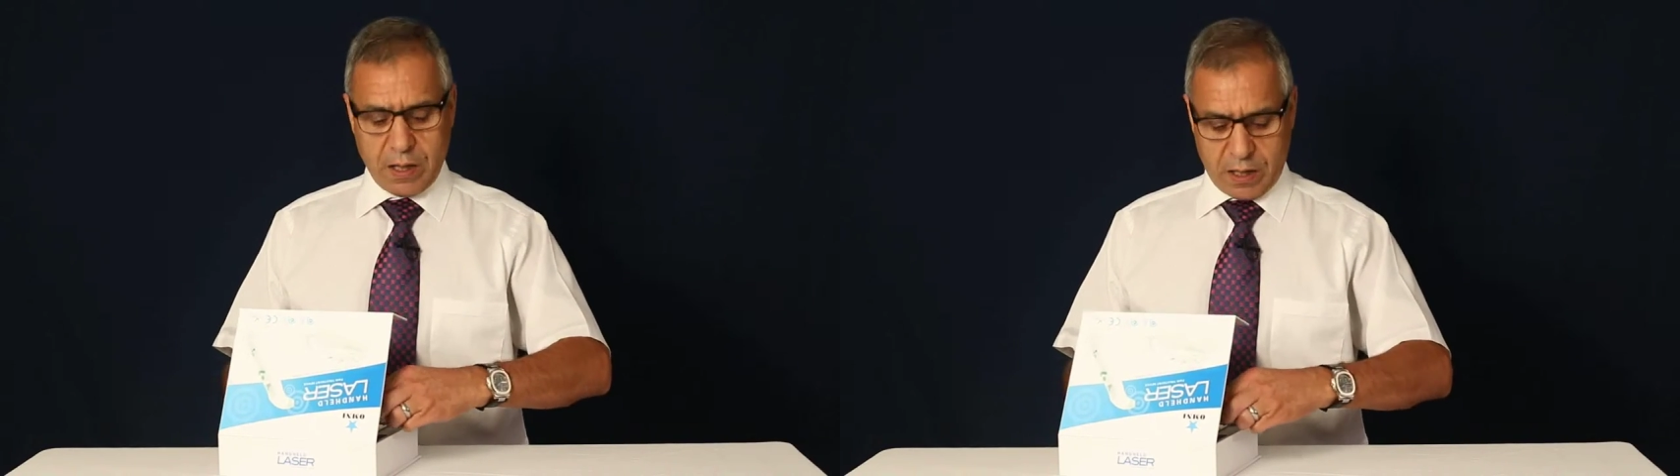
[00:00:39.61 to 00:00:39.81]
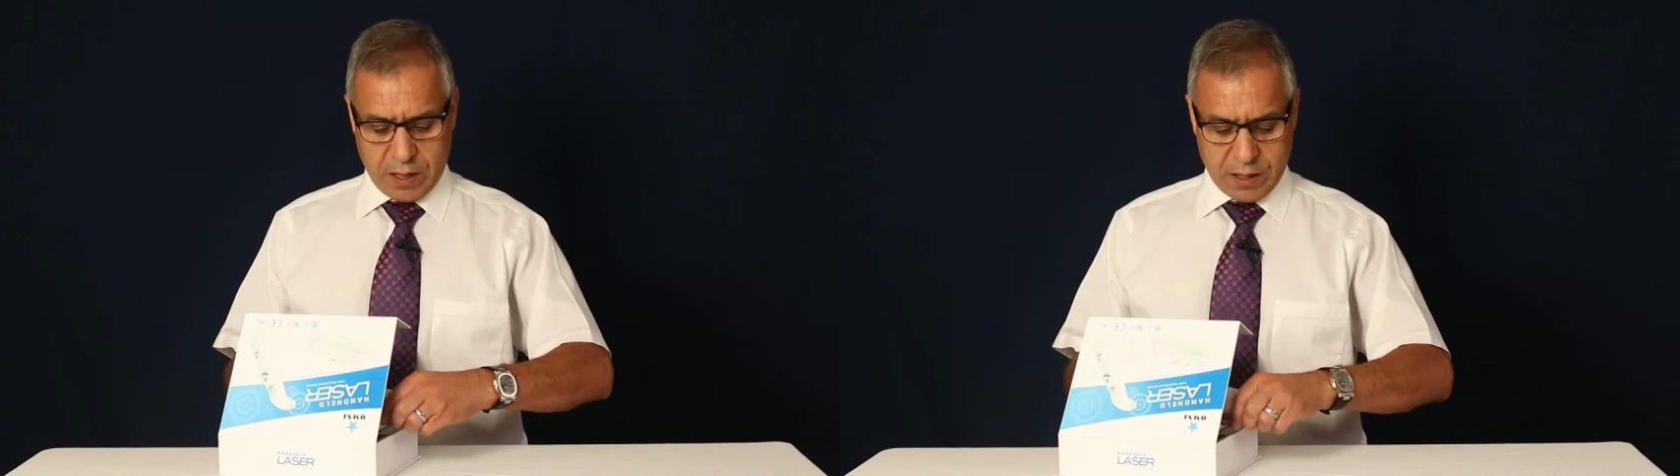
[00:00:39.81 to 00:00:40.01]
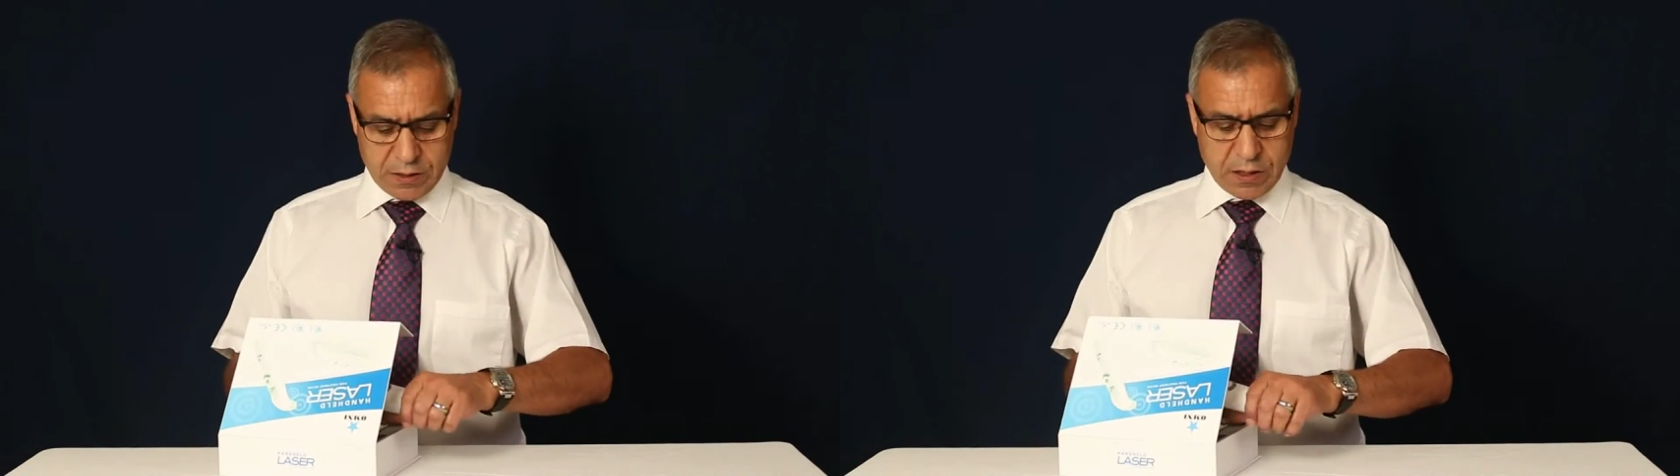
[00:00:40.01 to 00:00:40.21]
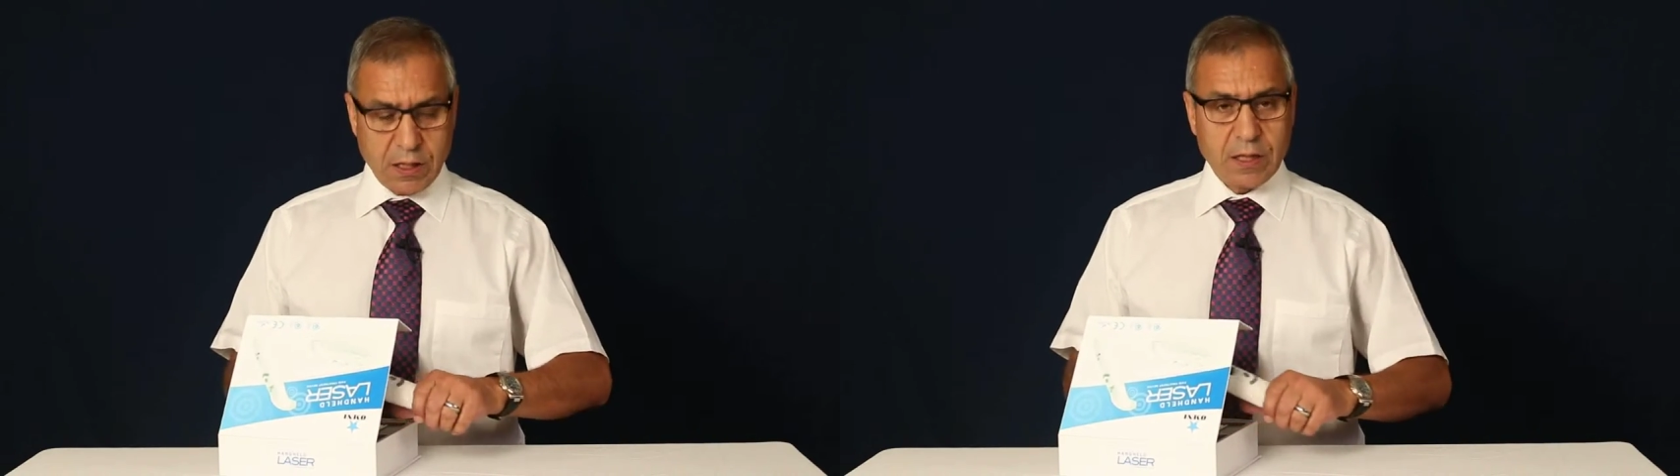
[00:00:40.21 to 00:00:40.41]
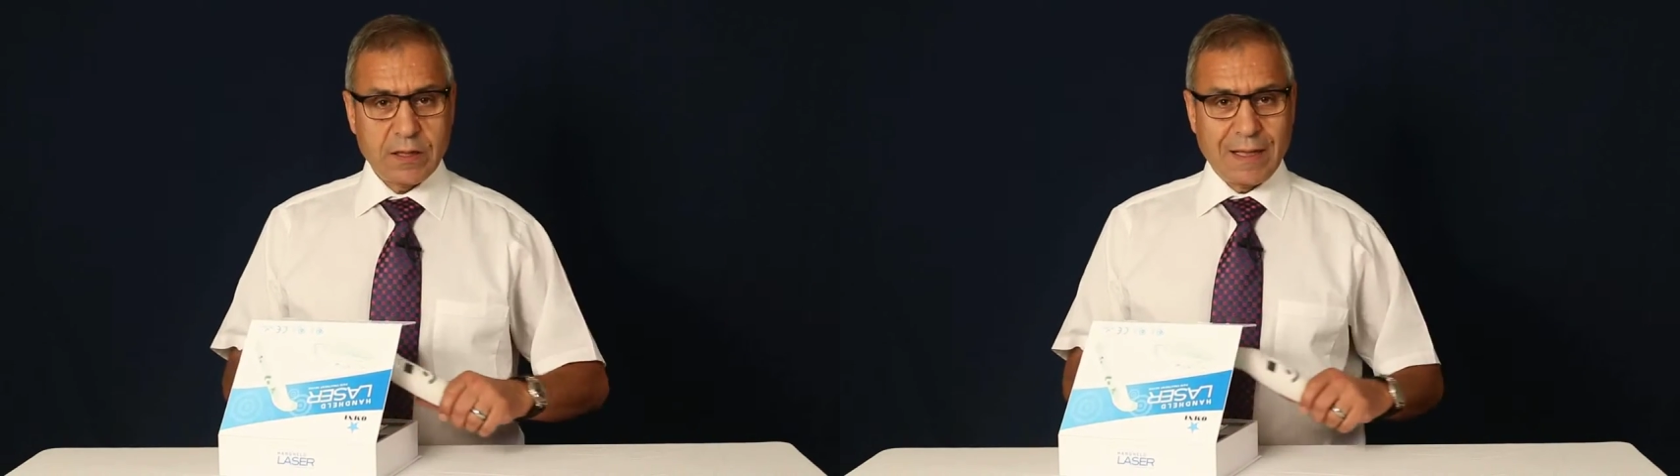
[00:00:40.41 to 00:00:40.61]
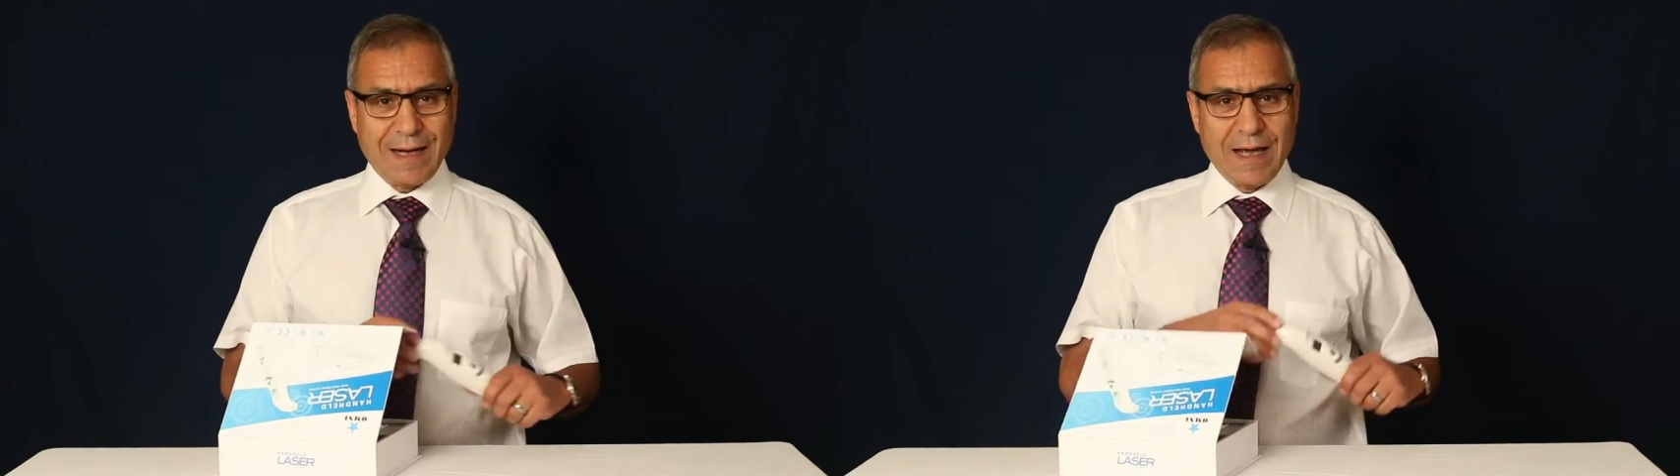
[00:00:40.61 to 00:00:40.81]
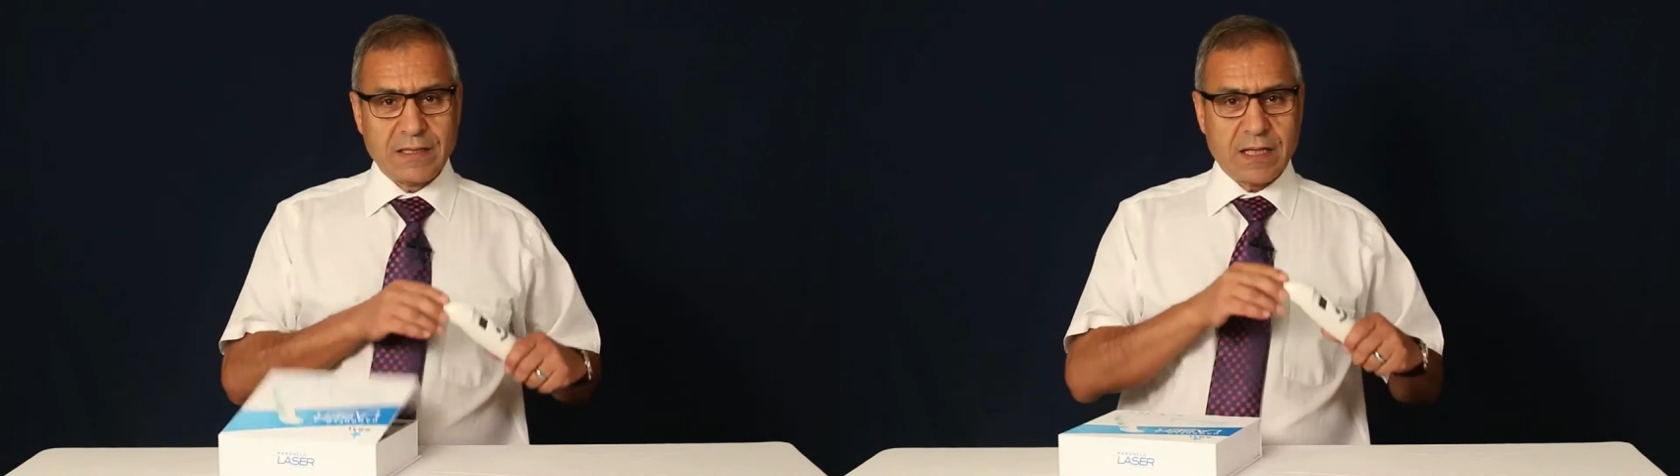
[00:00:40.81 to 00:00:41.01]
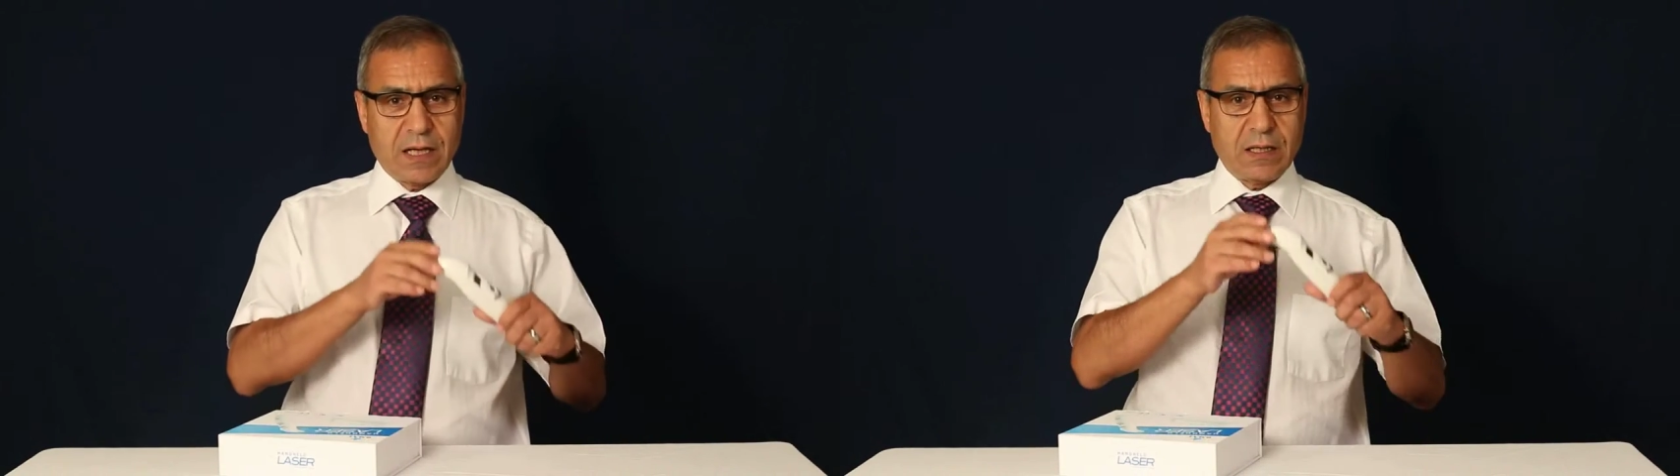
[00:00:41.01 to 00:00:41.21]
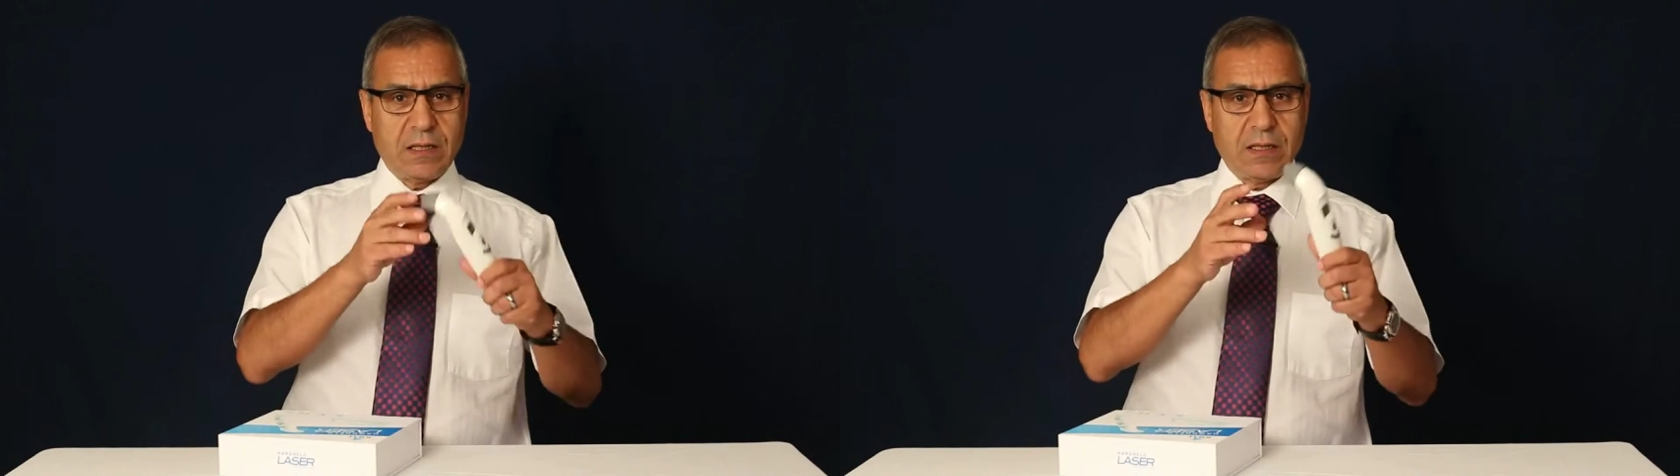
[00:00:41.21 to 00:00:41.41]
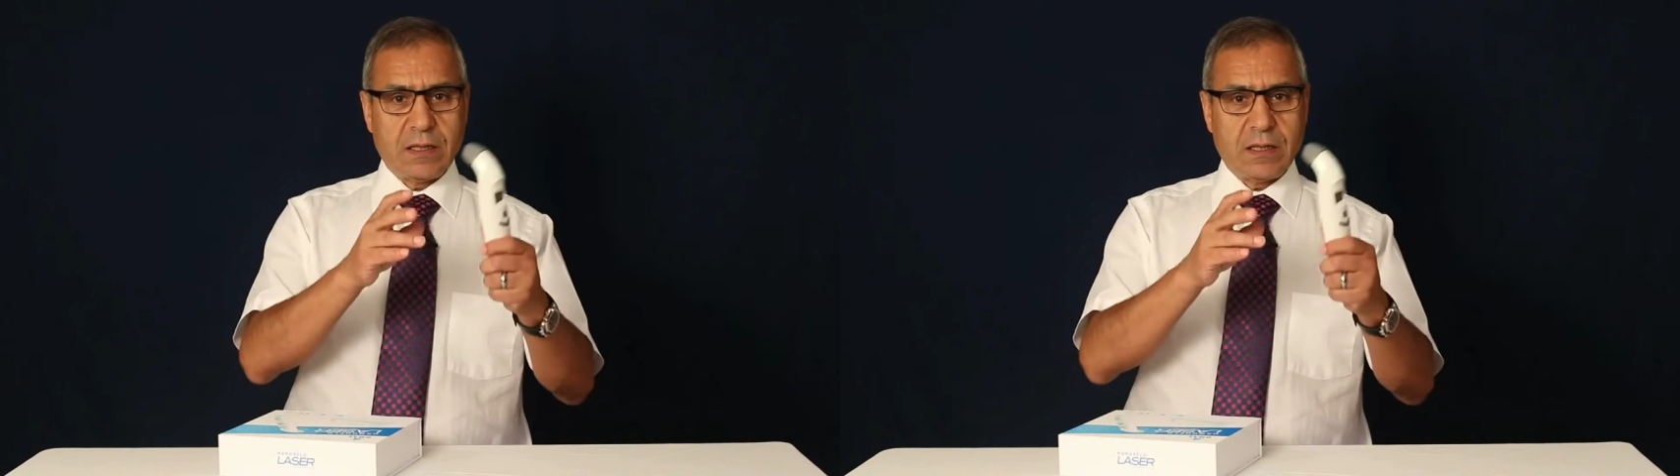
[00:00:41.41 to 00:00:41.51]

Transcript: is the laser